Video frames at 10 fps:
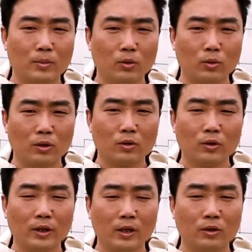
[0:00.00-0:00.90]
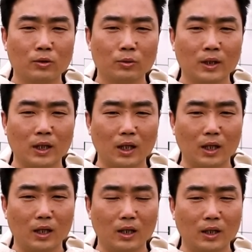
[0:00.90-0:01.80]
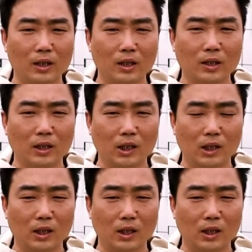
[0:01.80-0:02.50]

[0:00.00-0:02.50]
This farm is part of our down supply chain,